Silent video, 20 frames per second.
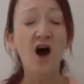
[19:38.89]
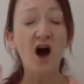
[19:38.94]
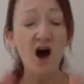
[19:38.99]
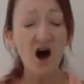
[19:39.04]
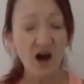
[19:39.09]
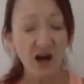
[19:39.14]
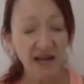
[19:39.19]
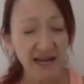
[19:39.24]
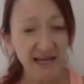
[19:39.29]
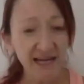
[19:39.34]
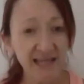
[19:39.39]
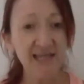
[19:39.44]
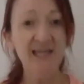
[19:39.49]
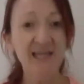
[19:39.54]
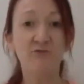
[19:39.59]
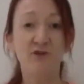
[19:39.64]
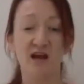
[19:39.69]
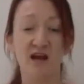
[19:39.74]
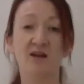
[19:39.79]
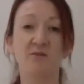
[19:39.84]
Highly
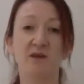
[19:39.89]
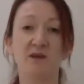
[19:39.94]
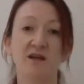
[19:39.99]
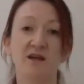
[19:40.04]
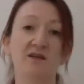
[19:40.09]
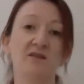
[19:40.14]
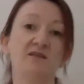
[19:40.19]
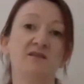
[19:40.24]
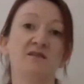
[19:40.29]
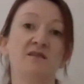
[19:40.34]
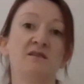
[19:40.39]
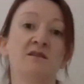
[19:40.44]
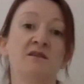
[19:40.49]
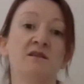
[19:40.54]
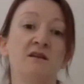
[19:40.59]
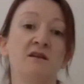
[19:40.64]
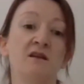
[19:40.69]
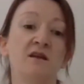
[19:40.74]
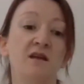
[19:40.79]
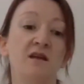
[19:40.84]
recommend
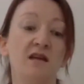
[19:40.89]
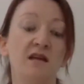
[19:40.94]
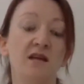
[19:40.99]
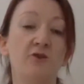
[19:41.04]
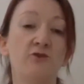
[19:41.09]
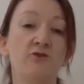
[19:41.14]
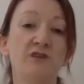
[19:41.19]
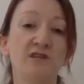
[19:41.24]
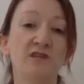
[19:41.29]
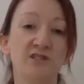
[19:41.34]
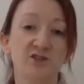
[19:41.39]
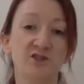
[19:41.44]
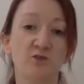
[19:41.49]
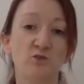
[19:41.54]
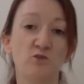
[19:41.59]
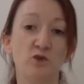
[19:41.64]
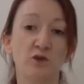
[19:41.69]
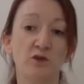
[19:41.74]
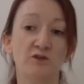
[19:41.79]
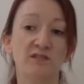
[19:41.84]
increase your
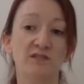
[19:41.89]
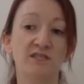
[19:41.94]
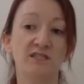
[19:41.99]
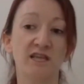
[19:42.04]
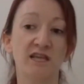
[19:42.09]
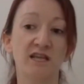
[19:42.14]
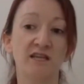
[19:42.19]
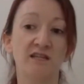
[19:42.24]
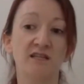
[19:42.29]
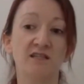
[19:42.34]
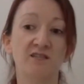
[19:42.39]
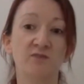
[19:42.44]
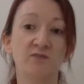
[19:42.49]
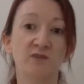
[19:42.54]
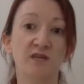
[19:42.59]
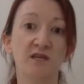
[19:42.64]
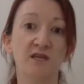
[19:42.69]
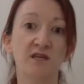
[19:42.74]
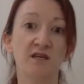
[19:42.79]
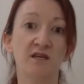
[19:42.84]
water intake this
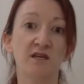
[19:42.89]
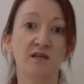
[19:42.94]
week